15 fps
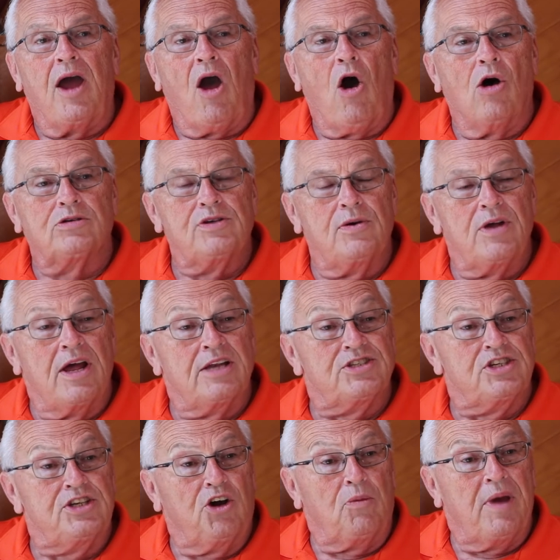Also, and
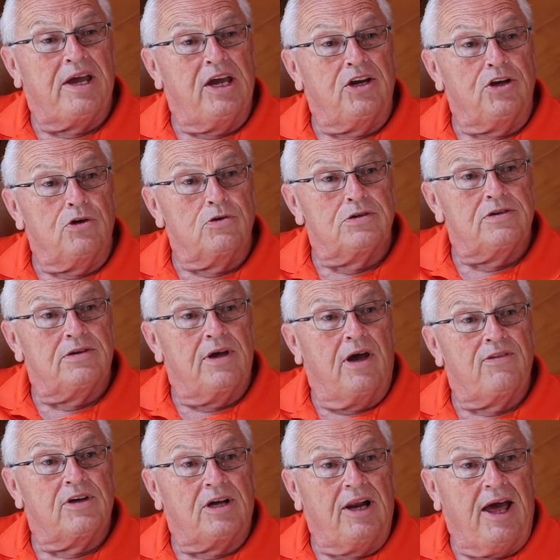still making use of
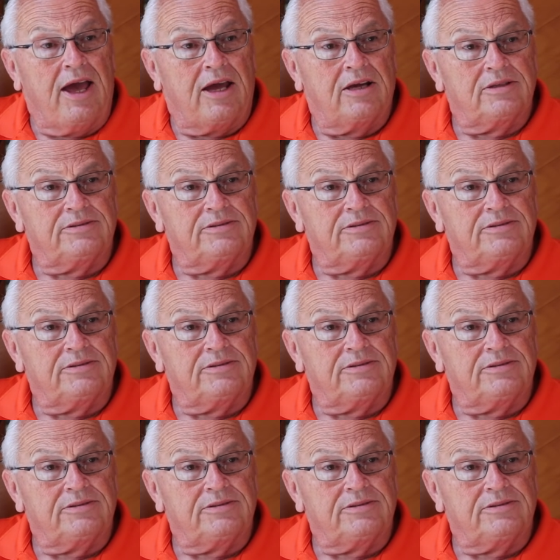the clay.